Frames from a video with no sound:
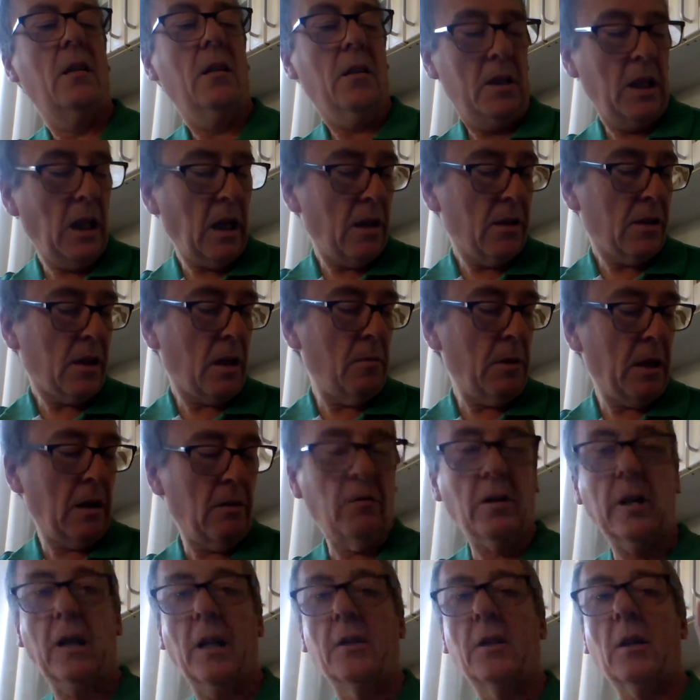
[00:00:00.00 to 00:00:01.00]
Yeah, it's come out
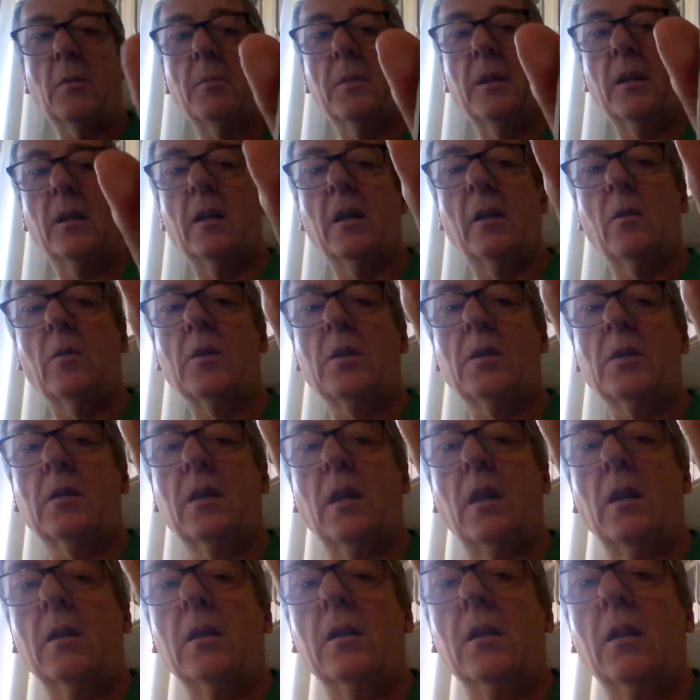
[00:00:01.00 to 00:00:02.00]
right, Jabna.
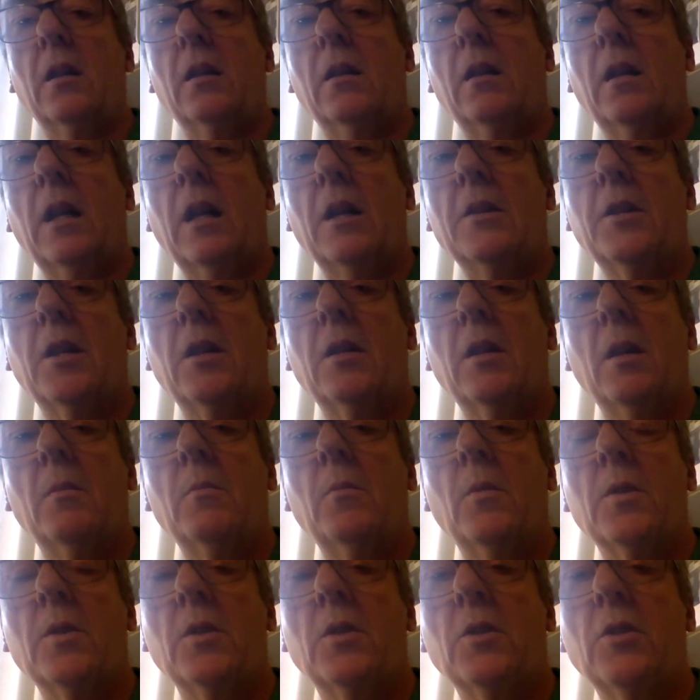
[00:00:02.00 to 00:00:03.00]
I actually
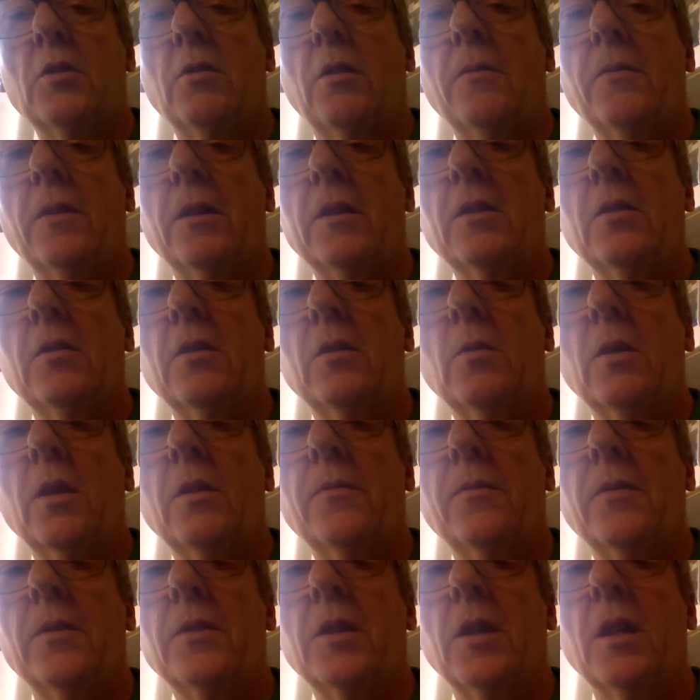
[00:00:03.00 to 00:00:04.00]
wasn't sure if I knew the word
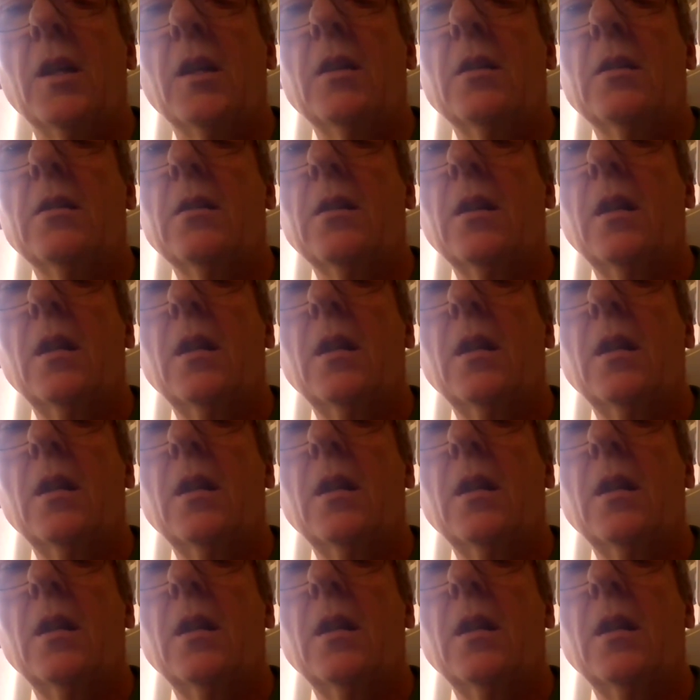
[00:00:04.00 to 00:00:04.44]
for cheese.